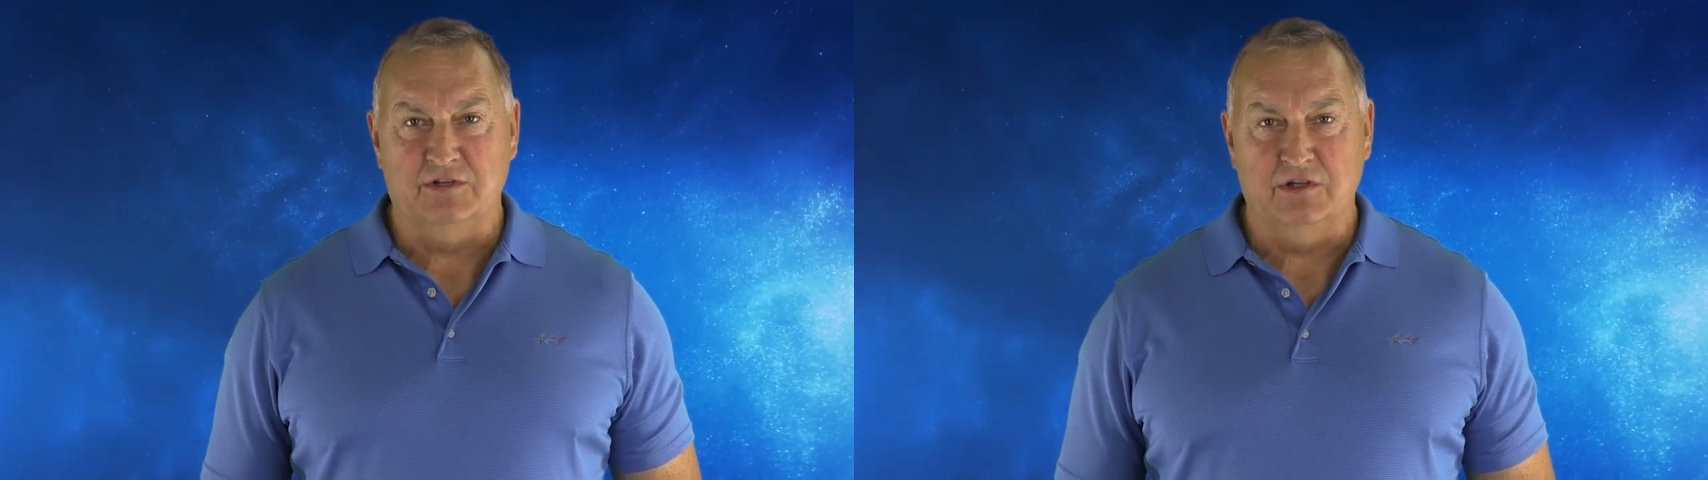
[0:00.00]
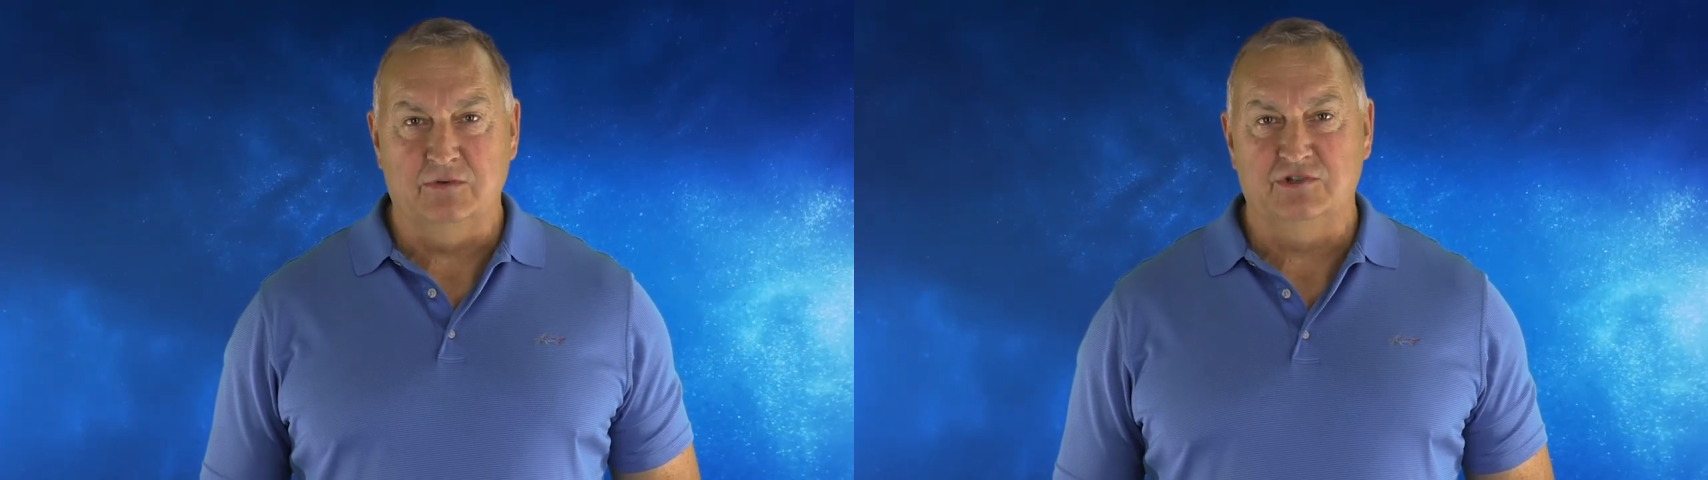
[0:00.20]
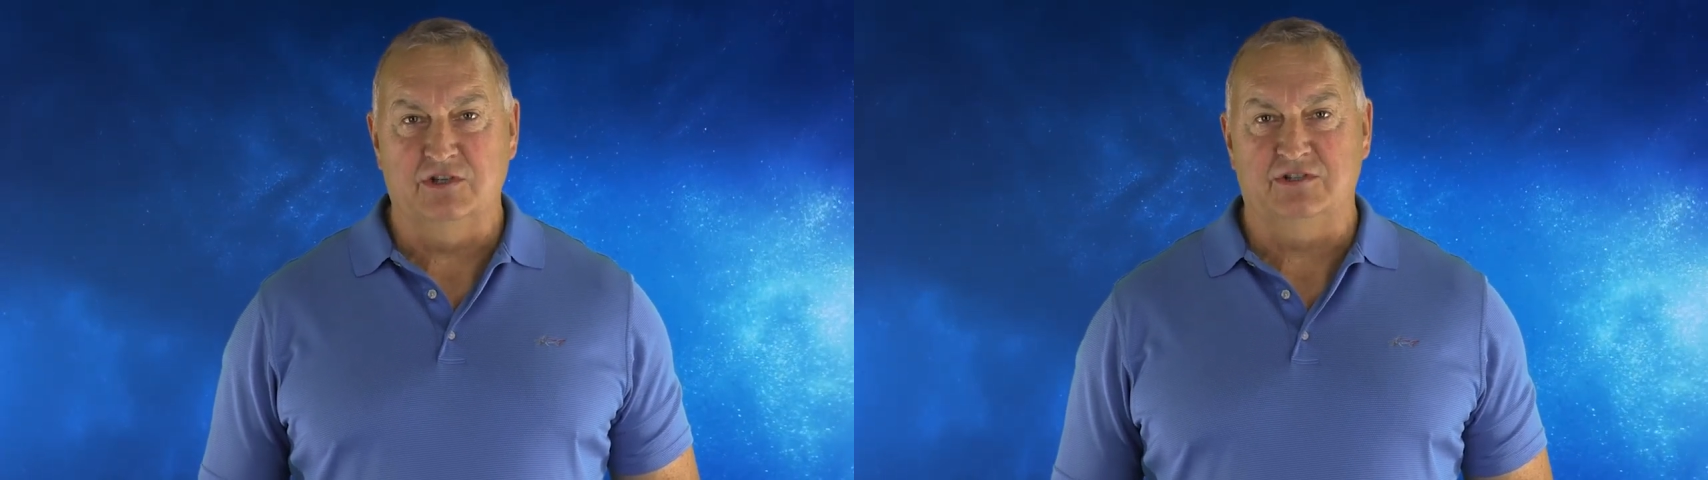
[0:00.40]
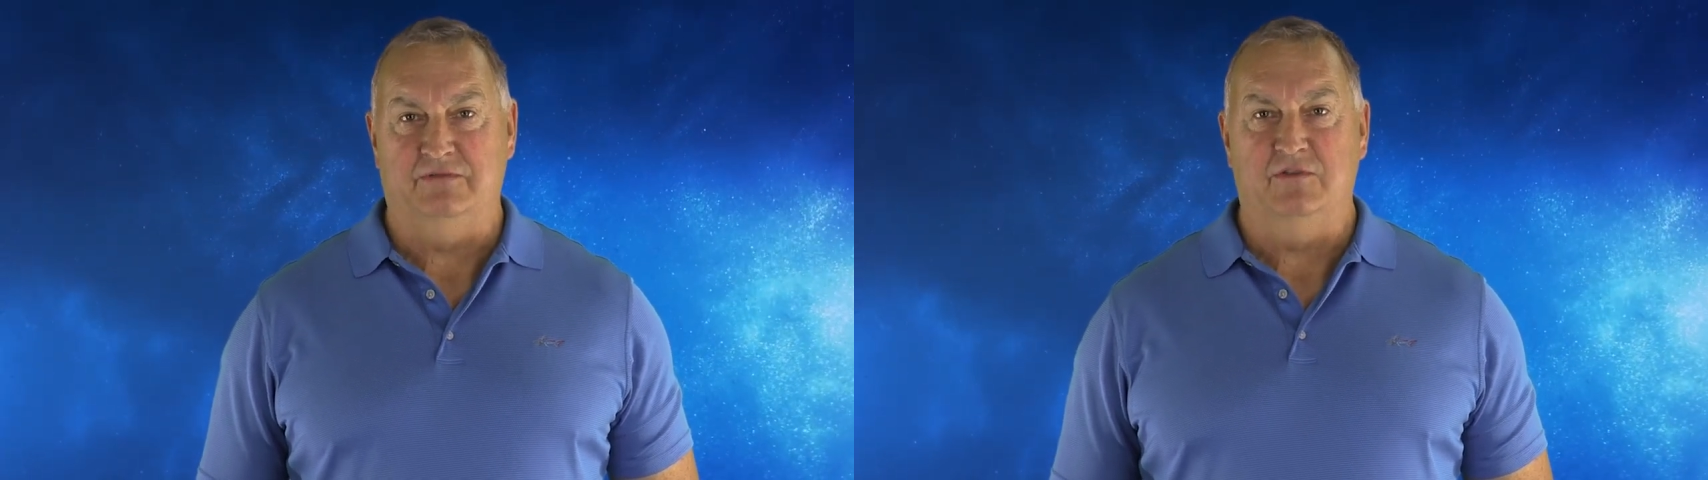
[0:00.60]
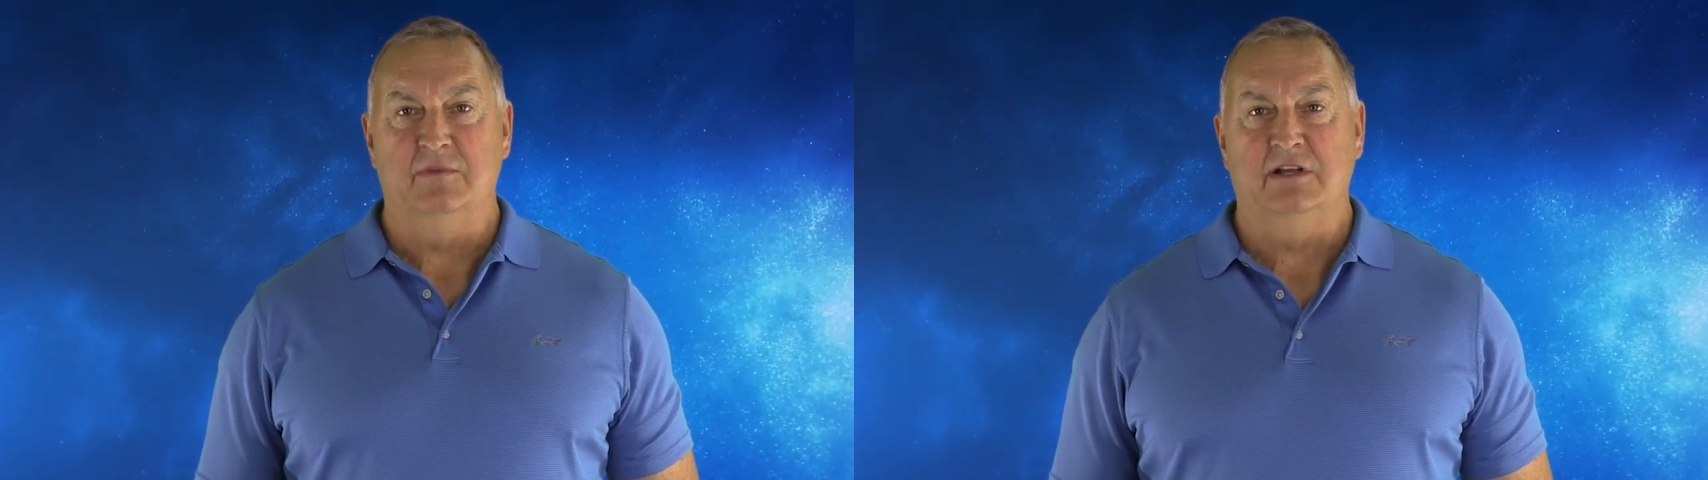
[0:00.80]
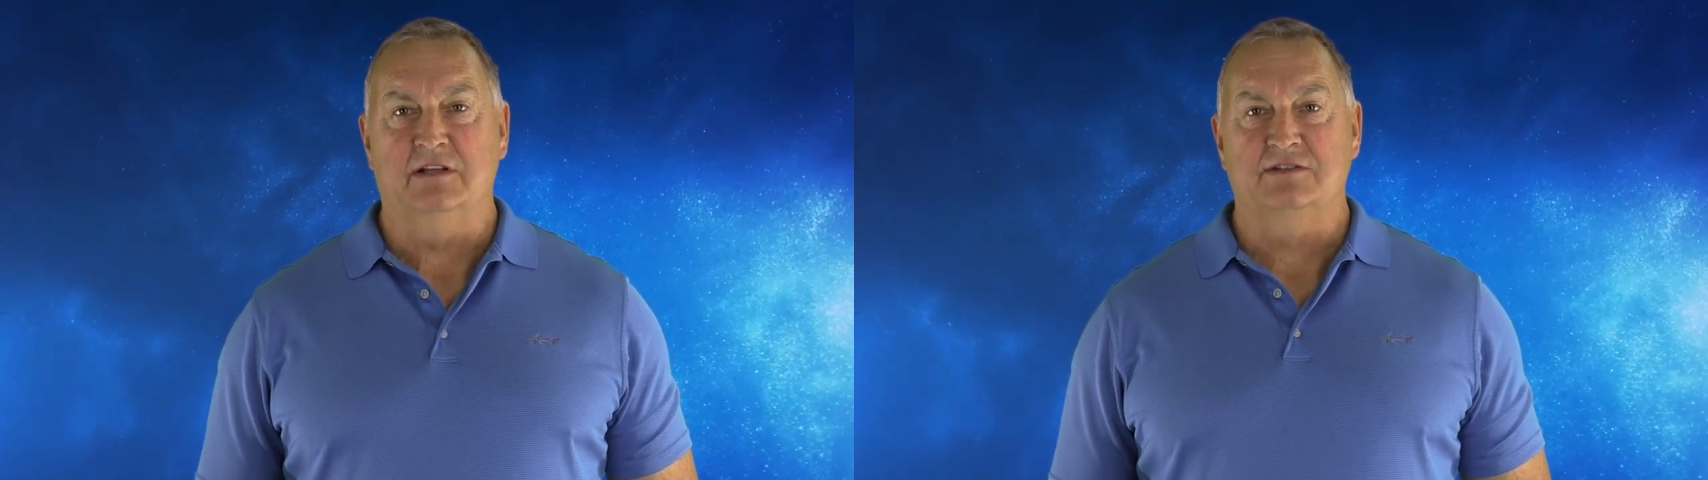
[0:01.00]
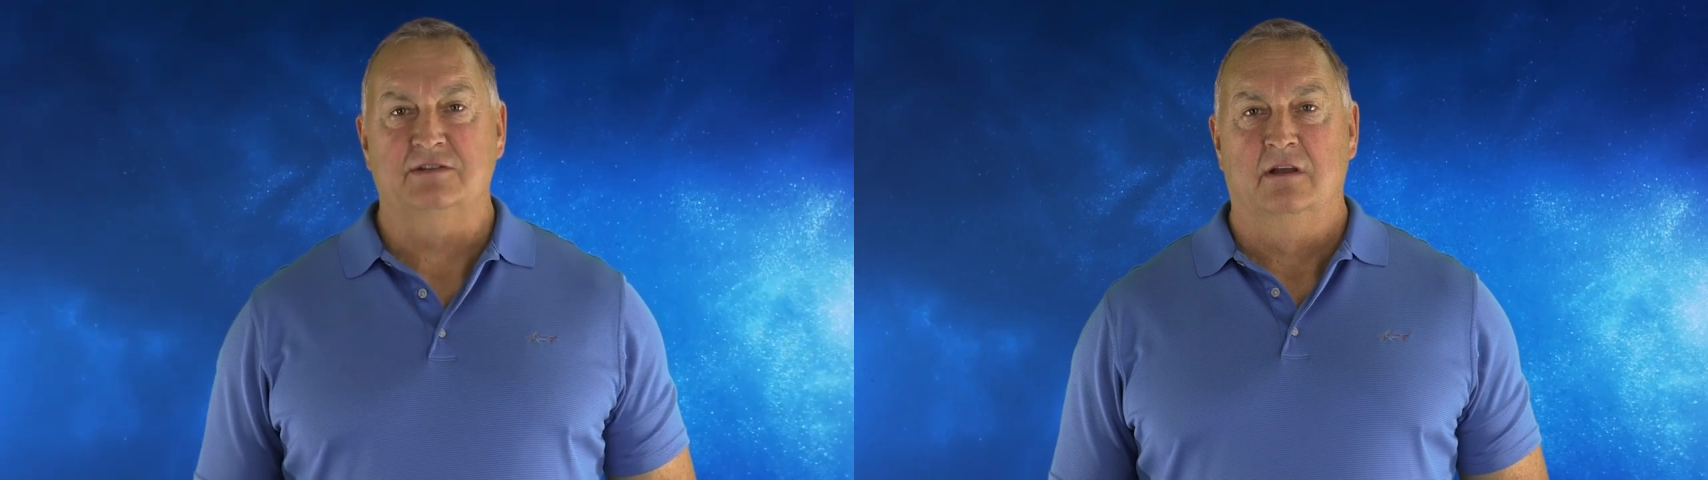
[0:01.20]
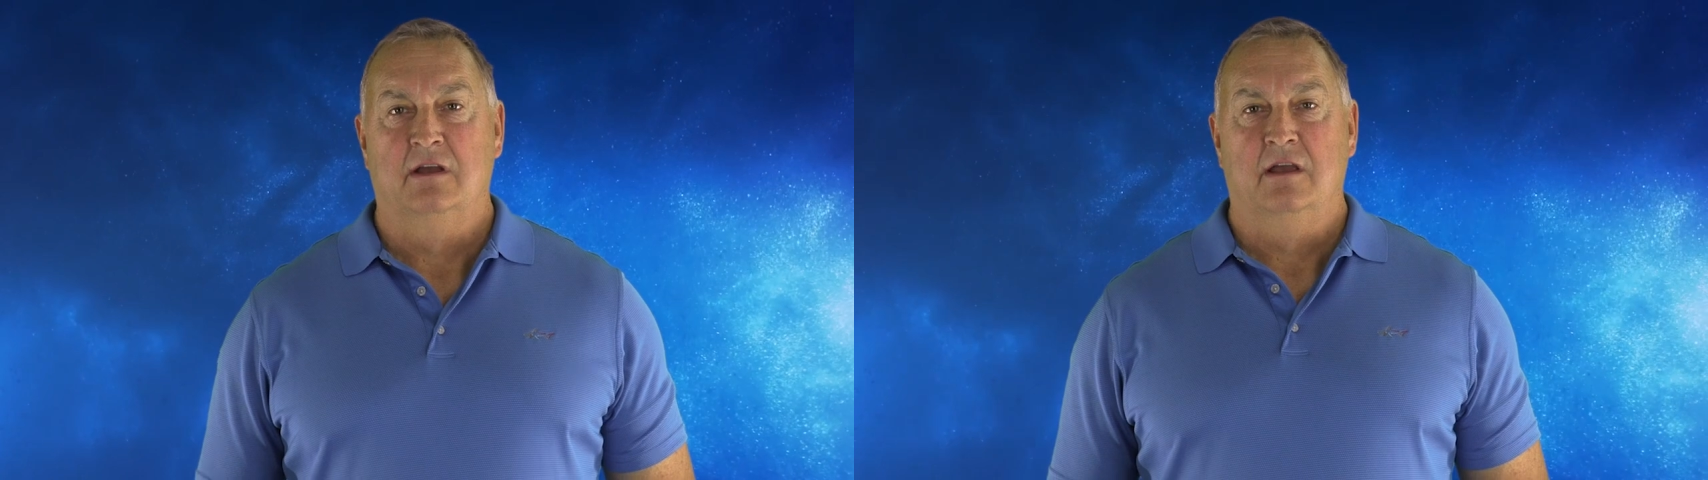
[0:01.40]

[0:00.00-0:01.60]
to you in just a few minutes.